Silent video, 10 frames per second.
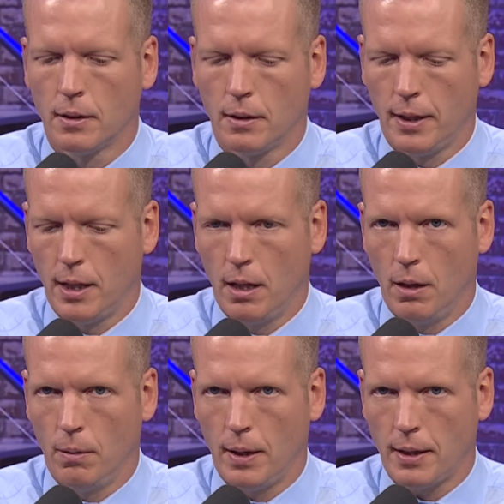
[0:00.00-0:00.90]
You
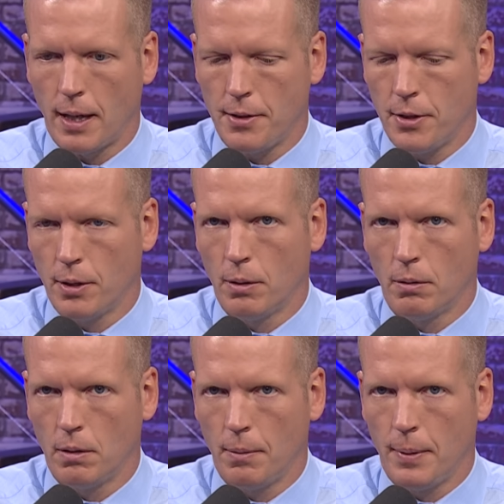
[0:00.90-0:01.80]
know, I, I
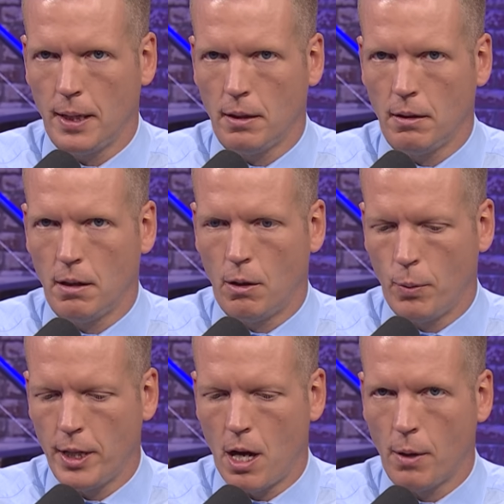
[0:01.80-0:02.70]
do. I mean, you know,
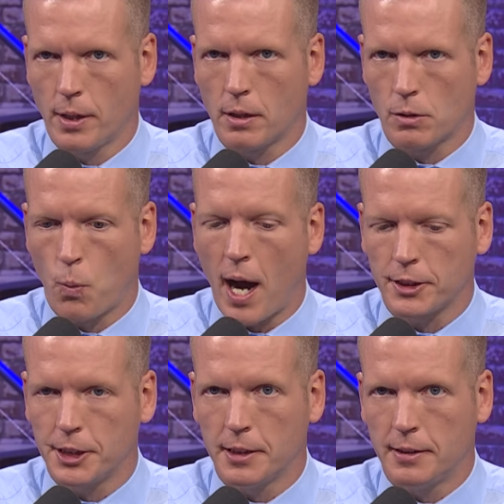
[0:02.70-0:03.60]
we know that this
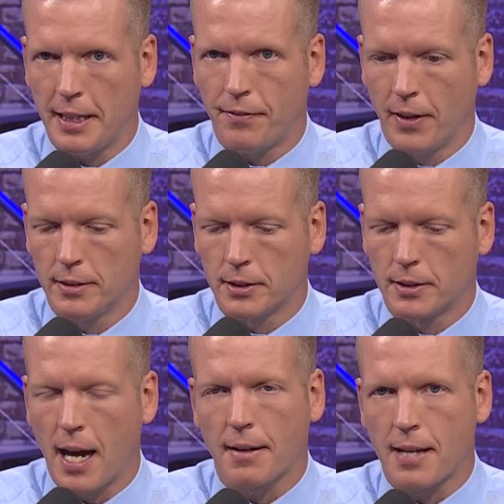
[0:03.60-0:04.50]
Washington defense has
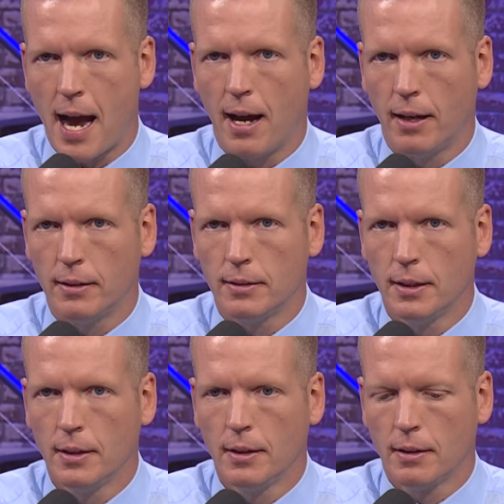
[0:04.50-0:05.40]
got talent.
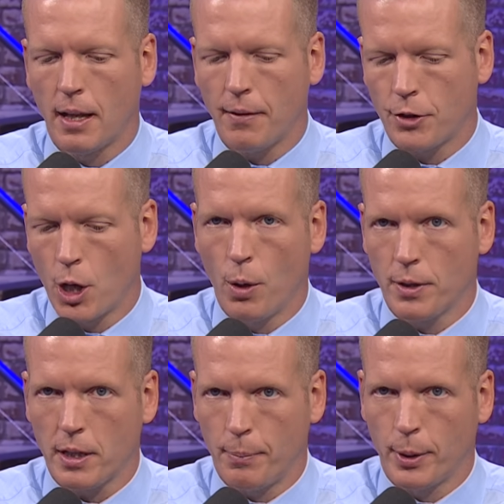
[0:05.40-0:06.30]
They've shown
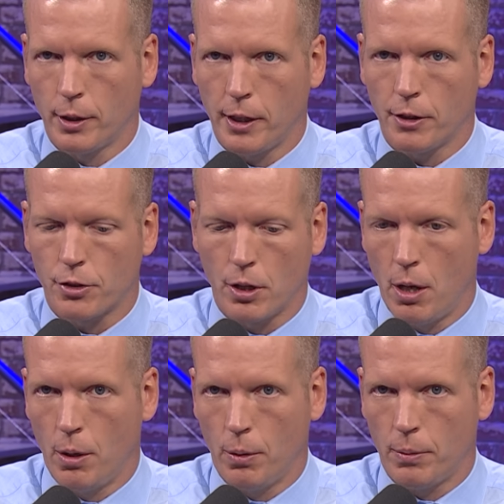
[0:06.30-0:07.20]
the ability to
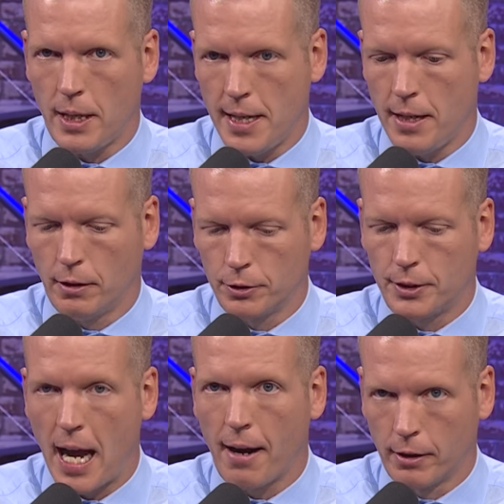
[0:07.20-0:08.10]
slow the Eagles
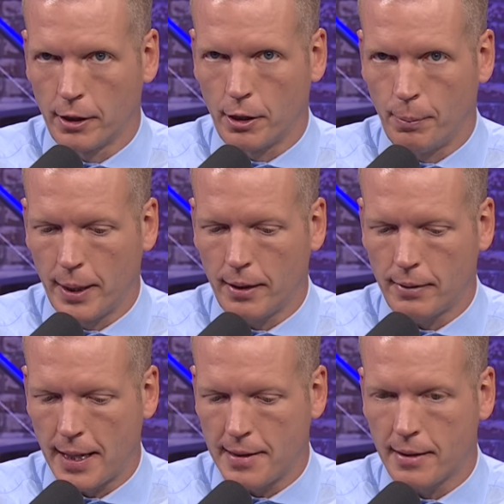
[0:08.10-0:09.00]
down a little bit.
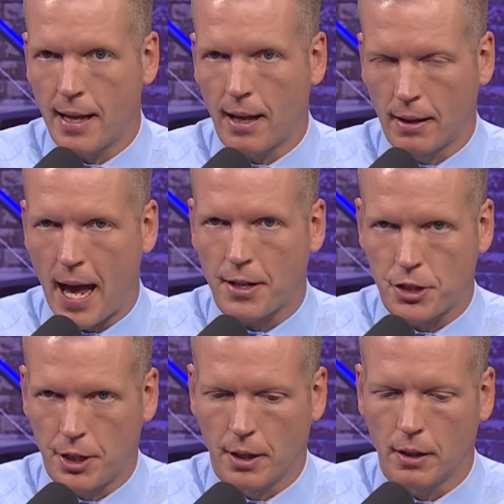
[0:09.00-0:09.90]
They did that last
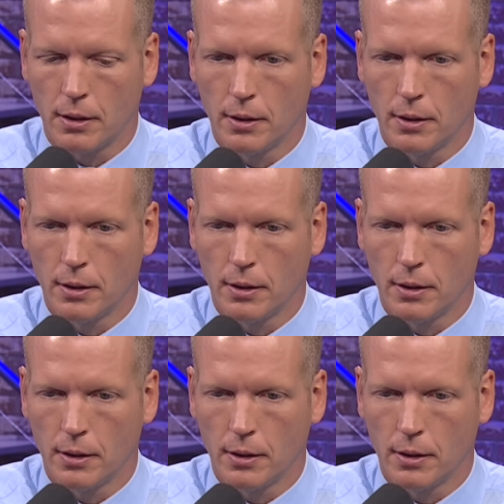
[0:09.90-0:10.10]
year.